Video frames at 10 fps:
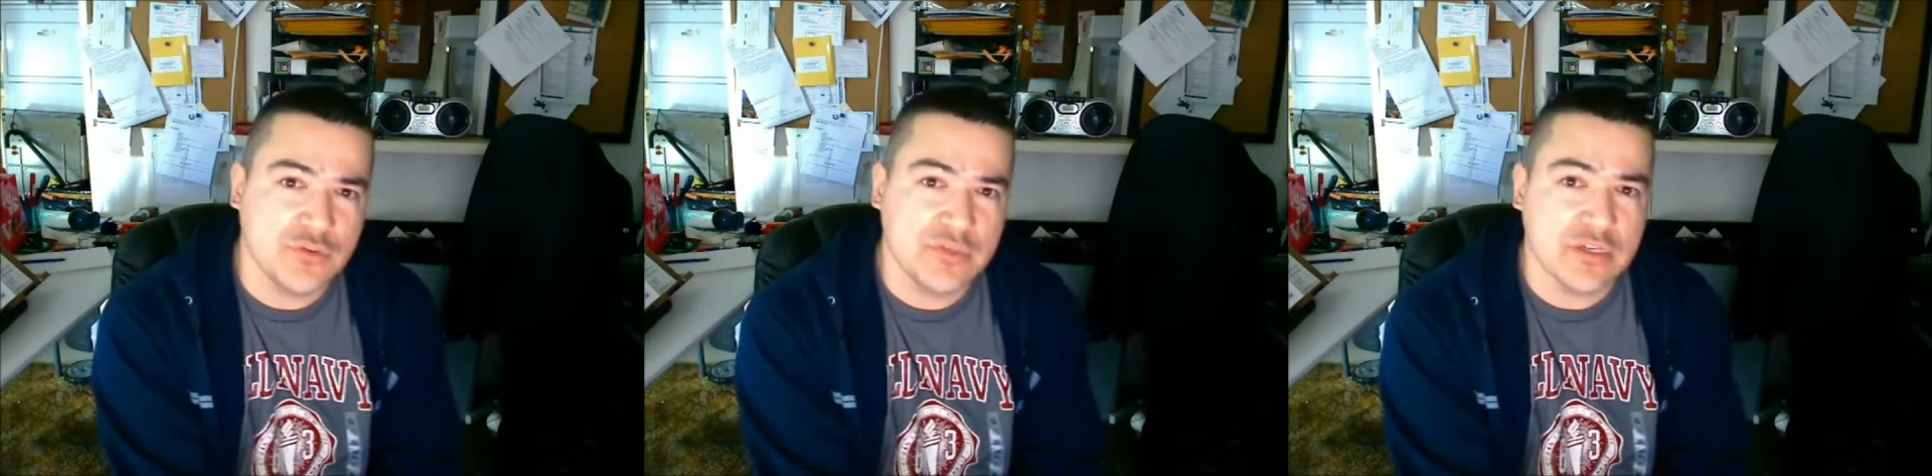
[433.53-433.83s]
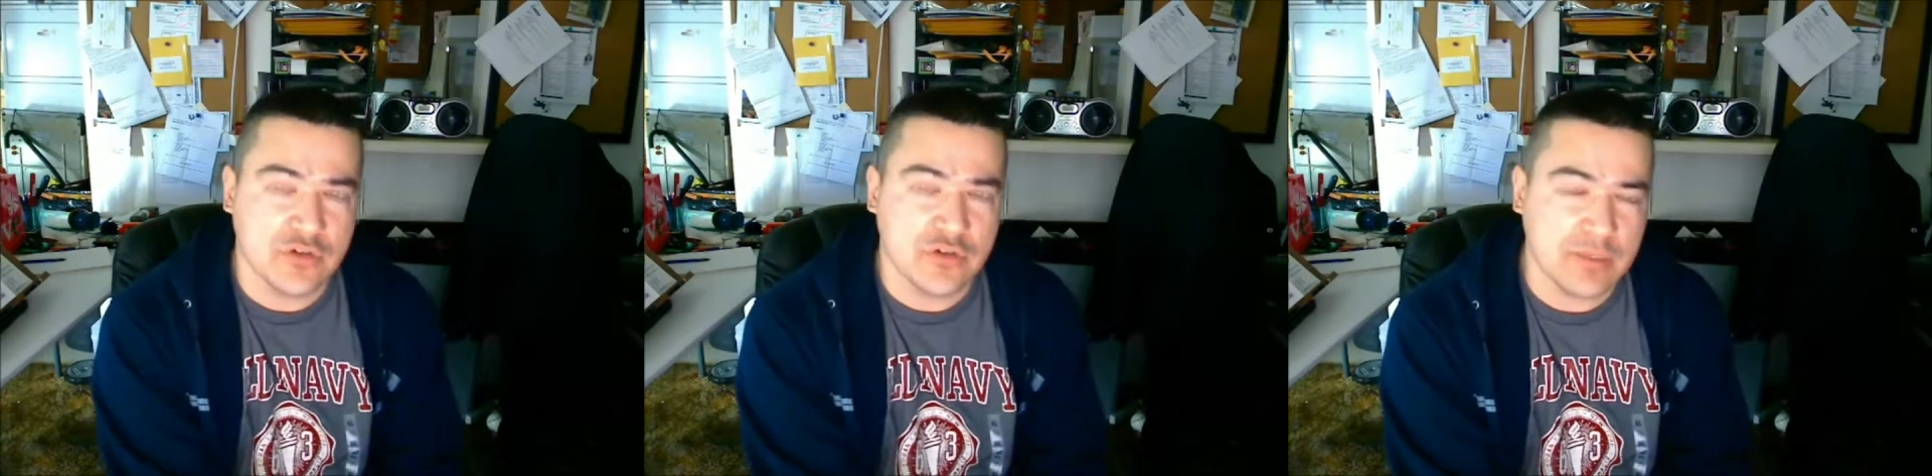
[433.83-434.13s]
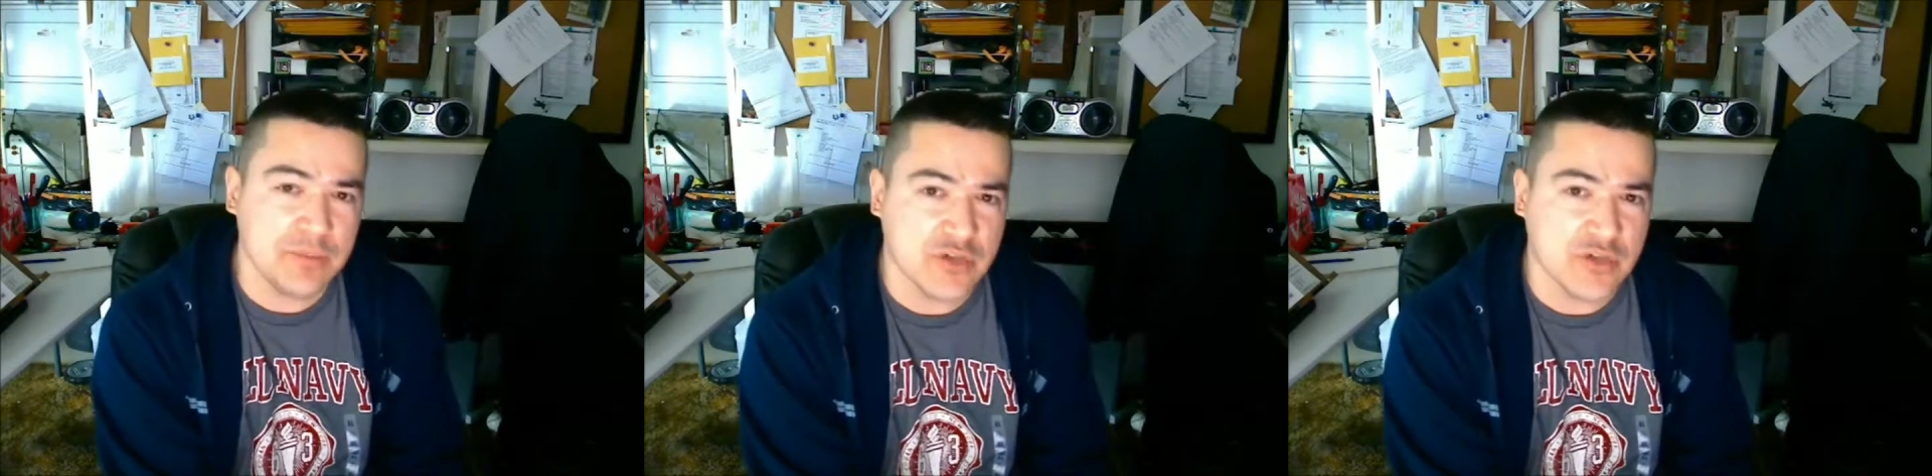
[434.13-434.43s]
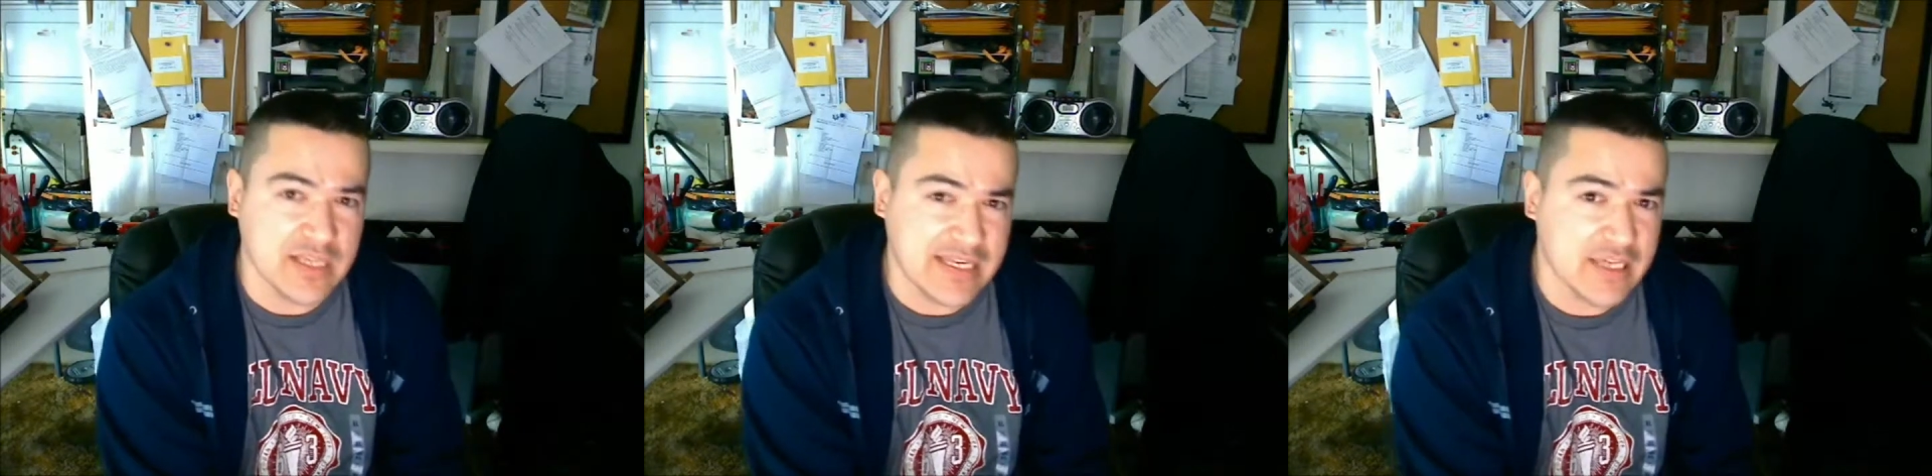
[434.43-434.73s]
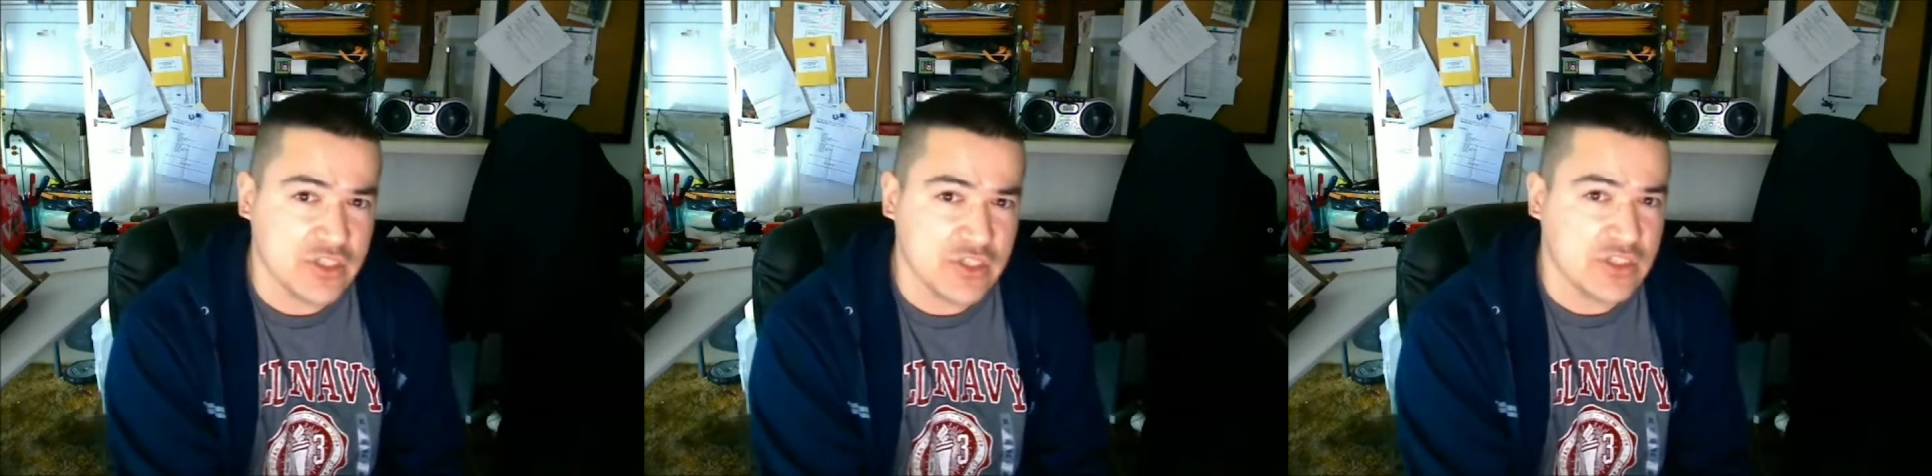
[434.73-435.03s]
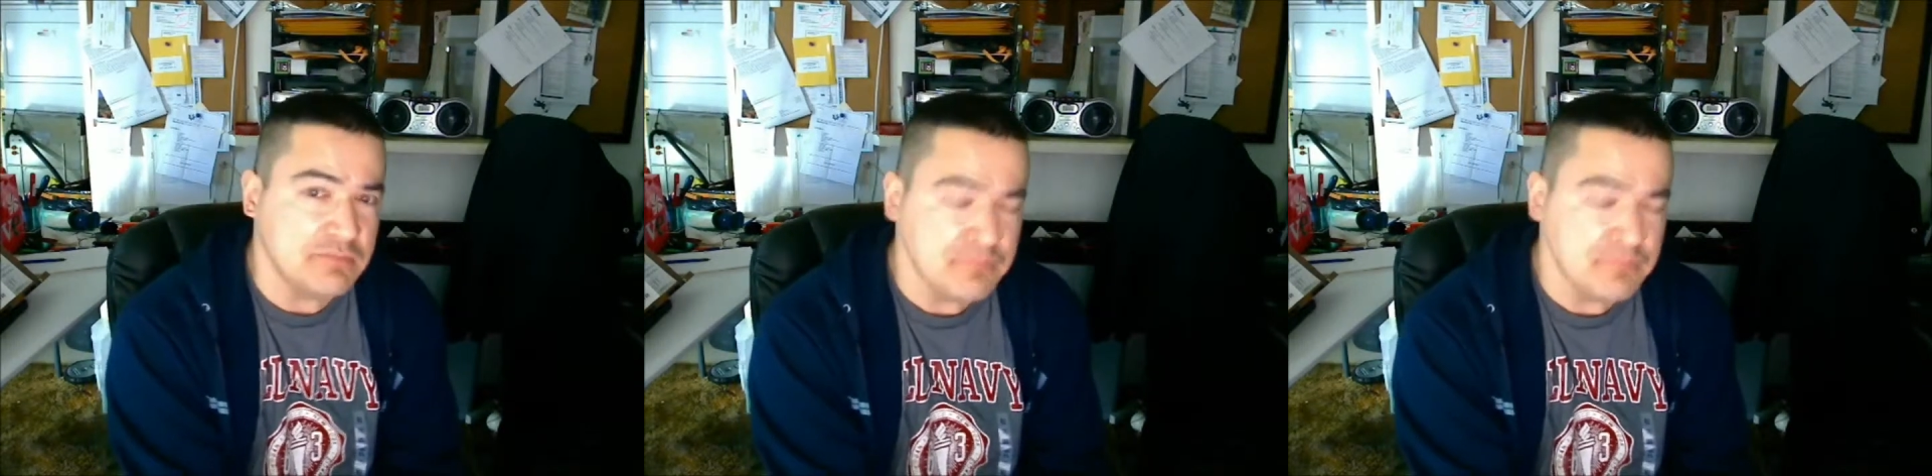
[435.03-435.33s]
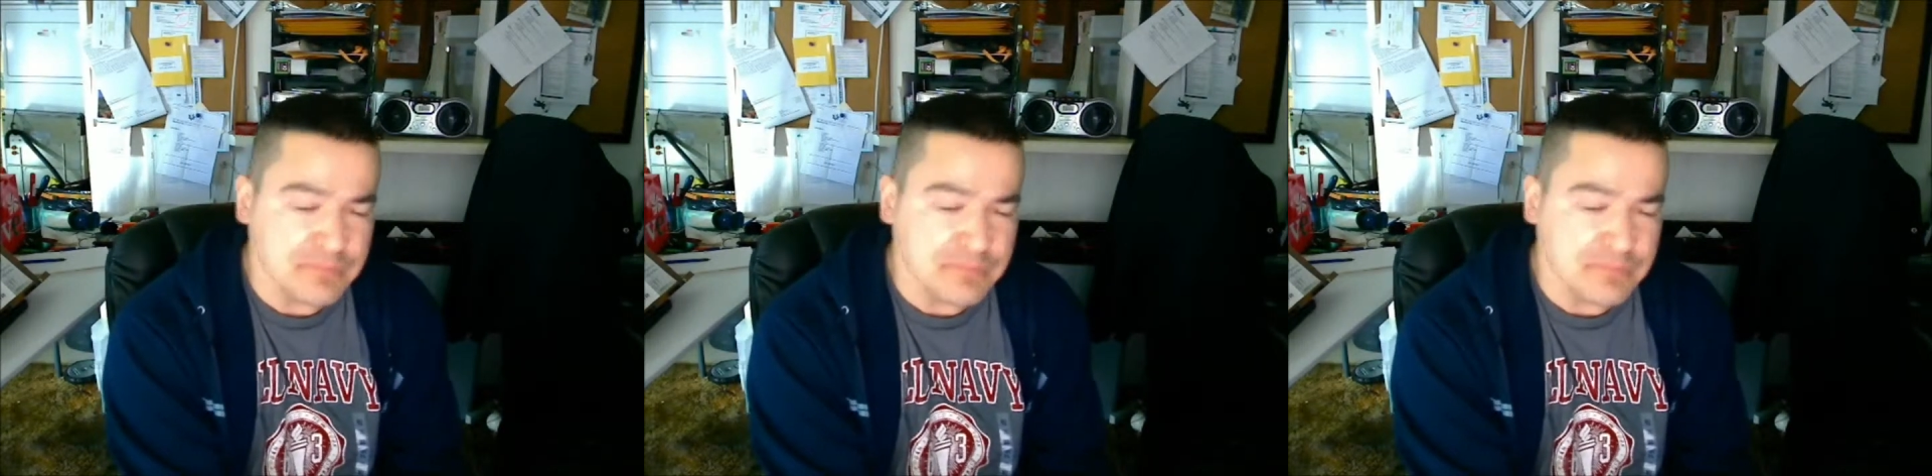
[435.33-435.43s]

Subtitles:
to encrypt your connection